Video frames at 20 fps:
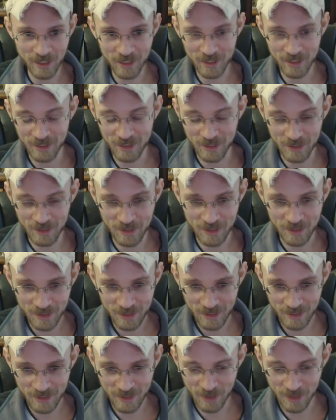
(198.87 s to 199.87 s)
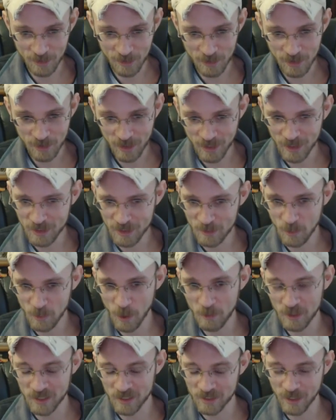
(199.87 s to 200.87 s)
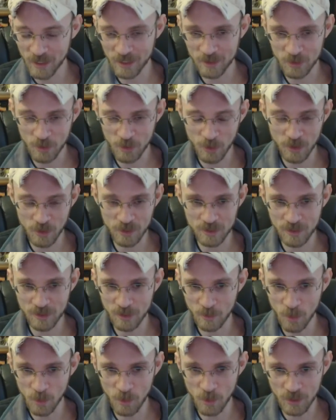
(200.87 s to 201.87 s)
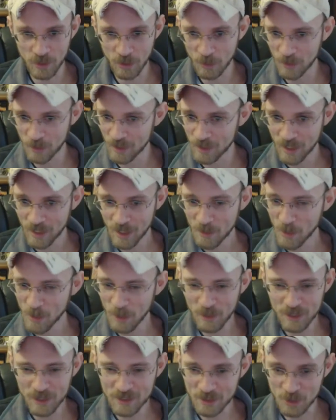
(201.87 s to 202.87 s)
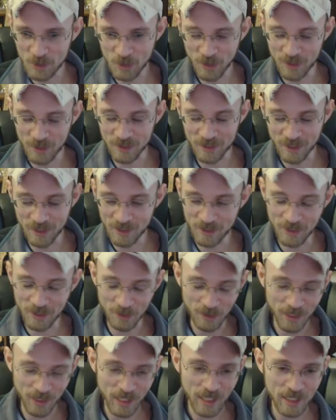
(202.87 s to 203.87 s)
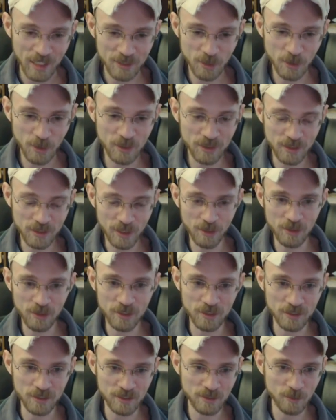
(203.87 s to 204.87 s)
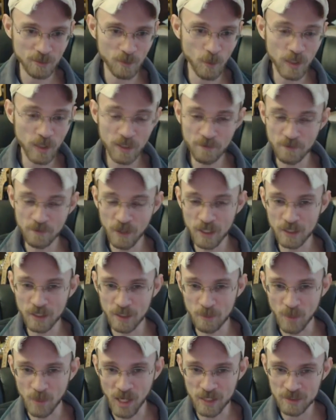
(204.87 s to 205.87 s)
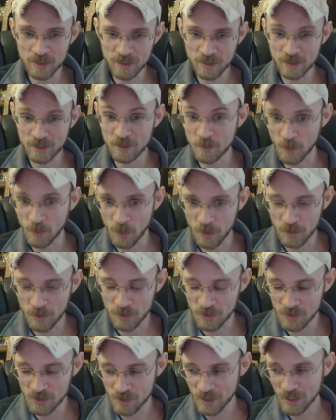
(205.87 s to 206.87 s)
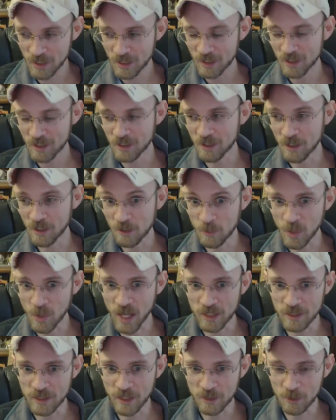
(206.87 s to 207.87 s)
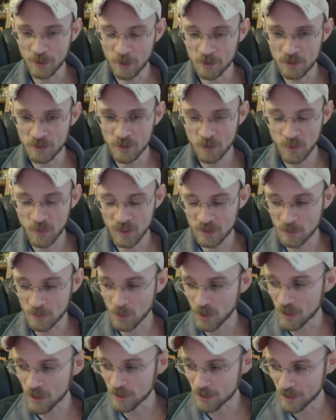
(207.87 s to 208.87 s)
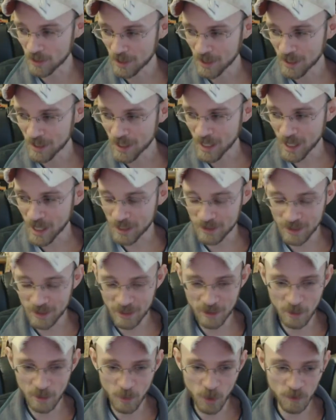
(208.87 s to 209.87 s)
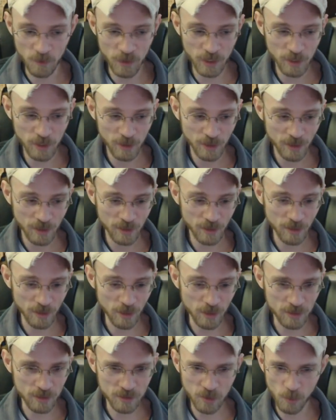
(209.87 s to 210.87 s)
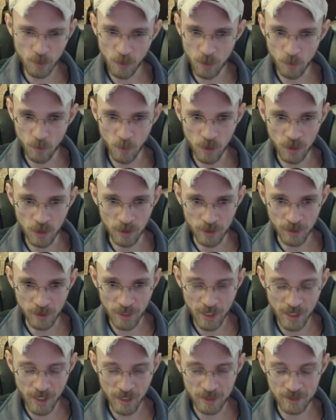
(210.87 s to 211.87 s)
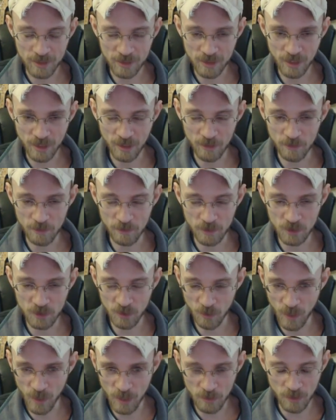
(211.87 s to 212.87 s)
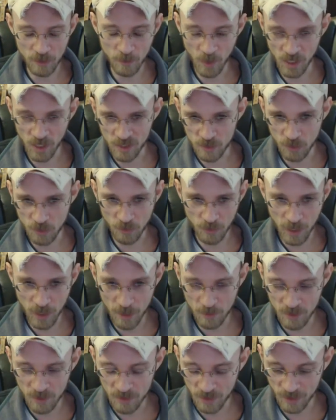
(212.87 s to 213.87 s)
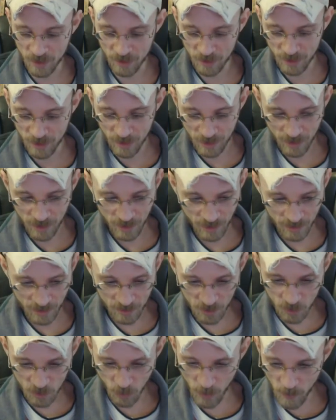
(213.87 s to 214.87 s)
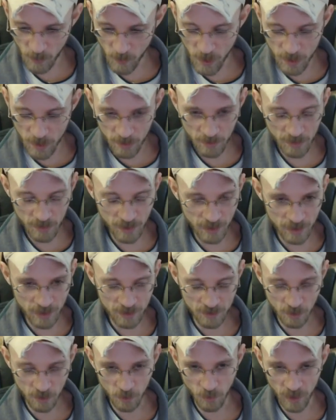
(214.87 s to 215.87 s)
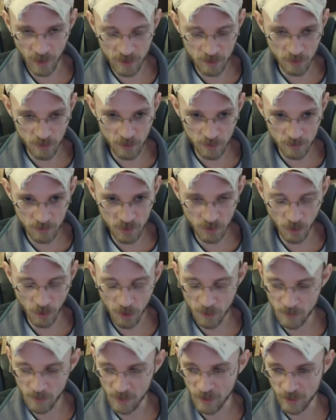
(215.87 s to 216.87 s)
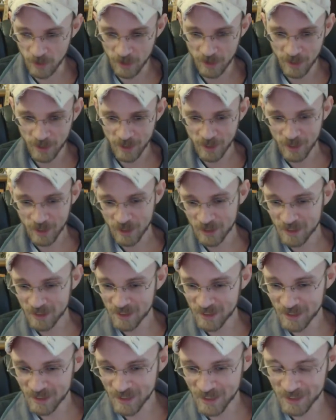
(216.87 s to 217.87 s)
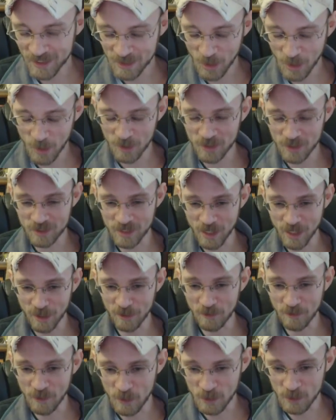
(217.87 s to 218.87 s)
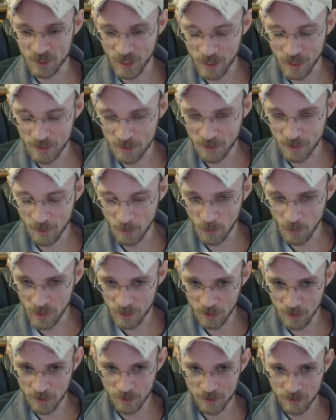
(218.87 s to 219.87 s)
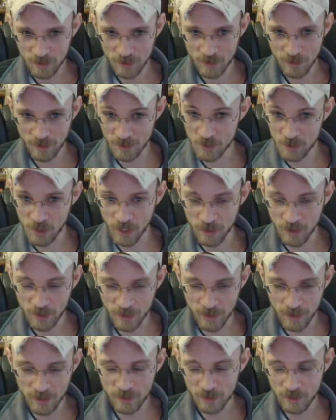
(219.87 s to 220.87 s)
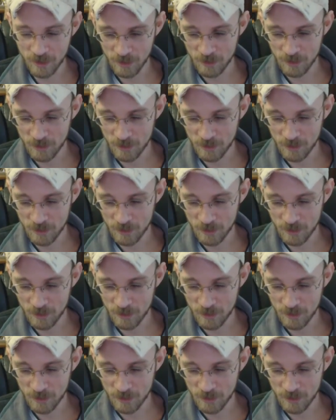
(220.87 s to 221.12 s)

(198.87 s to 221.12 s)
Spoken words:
And he's probably the second strongest in the movie, or maybe he's the strongest. I don't know. It's hard to tell because when he finally bites it, spoilers, the bad guy loses. Big surprise. At the end of the movie, it's 2-on-1, and he's kind of surrounded by a trap, these tripwire things that are razor sharp, and it's hard to tell if he was actually weaker than Jet Li.